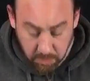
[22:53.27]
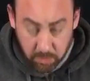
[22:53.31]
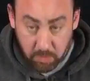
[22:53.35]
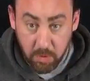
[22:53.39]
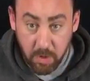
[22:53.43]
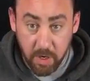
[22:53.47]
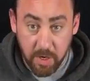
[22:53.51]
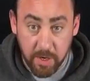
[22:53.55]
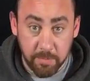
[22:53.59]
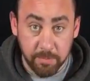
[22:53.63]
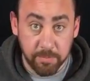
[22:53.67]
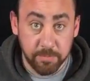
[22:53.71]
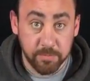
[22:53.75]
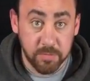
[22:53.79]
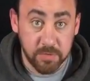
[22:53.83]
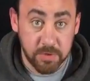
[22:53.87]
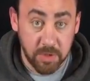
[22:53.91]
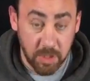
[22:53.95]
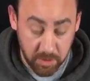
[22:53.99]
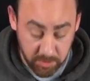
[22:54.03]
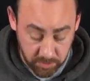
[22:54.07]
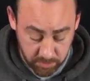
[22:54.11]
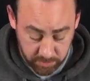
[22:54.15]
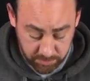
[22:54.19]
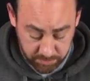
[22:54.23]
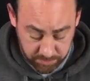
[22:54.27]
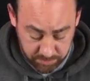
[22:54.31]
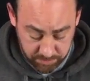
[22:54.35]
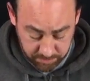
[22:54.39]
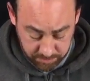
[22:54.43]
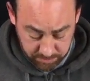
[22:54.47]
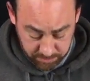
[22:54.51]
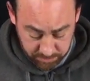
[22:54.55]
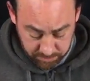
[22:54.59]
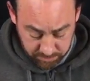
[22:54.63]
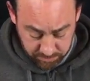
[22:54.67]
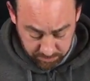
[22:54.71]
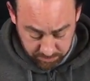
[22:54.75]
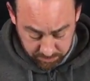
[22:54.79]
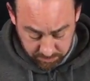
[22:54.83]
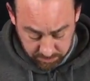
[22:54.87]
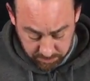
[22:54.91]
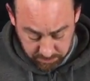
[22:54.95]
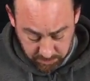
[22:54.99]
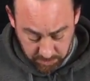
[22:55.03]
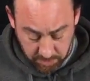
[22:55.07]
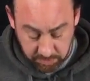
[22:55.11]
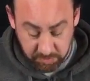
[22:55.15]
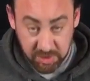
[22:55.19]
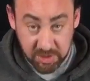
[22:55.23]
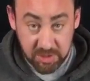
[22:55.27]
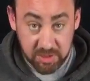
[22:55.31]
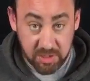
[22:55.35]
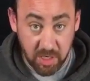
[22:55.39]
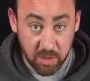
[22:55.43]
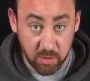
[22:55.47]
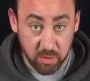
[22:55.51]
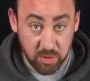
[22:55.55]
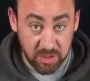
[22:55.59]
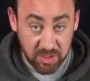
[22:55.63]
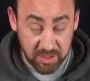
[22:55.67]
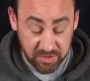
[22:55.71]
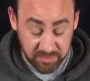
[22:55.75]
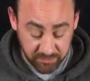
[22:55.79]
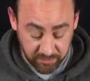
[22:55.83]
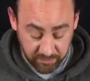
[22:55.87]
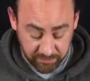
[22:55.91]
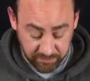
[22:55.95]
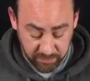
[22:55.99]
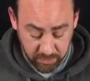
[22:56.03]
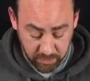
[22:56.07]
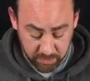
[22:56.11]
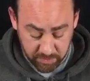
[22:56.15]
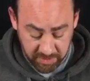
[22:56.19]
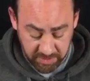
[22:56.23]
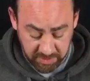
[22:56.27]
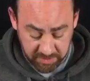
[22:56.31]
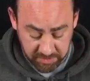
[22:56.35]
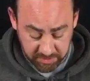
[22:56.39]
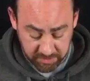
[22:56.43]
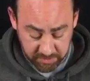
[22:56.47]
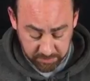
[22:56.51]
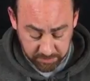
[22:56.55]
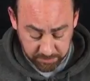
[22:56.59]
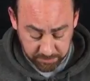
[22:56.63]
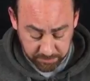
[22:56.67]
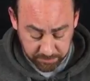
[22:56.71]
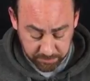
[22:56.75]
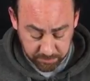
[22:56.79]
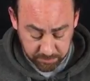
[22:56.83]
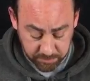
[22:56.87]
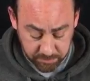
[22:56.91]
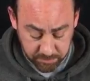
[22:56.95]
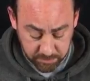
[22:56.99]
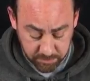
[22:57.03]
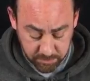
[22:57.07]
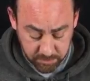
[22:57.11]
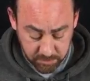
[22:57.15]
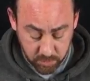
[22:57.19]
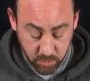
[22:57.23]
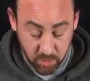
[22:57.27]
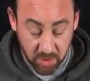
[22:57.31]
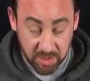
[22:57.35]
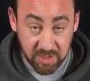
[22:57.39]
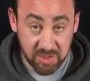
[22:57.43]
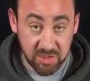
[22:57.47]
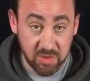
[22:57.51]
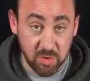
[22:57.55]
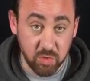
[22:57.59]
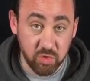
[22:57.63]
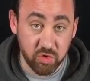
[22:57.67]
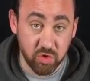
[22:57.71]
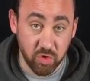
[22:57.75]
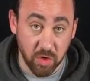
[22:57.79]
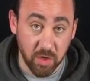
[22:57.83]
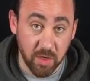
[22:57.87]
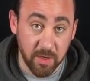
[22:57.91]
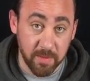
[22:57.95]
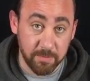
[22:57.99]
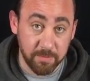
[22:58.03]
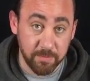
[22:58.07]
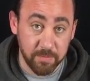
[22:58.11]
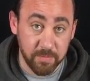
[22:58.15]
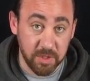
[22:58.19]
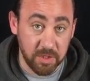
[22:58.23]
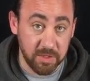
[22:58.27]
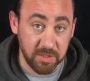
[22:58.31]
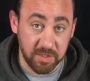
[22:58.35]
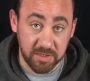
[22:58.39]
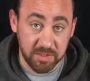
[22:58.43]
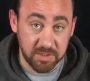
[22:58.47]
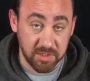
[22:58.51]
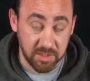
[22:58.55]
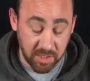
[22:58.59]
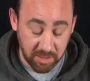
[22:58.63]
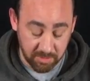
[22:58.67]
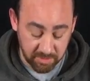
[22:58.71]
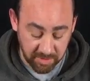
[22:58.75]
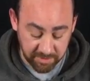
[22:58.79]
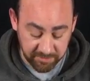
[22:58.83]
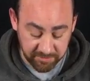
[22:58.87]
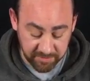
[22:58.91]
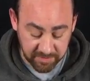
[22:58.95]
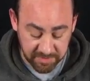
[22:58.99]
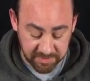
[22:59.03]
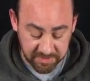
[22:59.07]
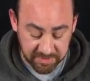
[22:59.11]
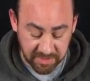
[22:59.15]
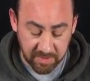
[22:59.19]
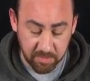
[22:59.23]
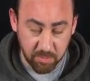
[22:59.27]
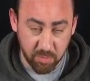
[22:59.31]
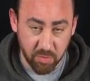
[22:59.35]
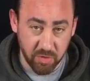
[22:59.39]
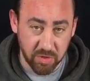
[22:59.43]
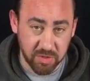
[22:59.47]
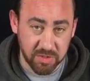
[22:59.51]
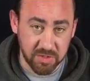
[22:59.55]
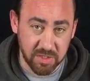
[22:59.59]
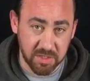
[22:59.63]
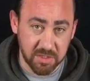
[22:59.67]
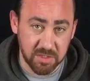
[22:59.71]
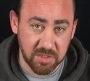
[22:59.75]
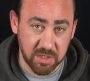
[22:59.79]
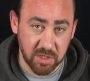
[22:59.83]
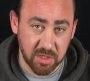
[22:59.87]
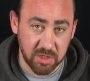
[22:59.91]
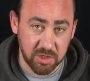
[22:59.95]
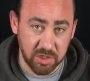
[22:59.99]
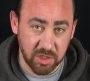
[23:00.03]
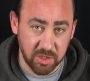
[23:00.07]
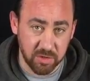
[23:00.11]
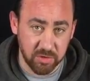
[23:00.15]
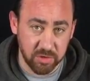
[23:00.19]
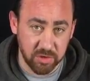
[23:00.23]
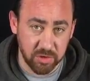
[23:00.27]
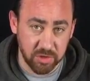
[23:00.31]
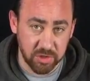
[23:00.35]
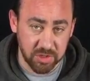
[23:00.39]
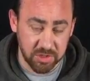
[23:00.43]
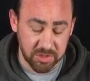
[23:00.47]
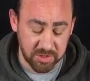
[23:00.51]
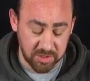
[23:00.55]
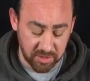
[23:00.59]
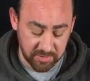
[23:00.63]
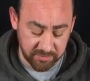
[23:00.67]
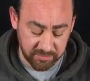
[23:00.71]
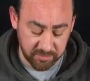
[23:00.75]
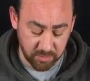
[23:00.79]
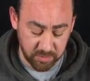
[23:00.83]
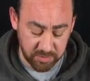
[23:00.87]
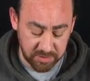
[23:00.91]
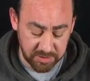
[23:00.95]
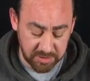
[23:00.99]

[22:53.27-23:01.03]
Right, so I'm just holding this for a few minutes. When it's all dry, you need to go over the same process that I showed you just after we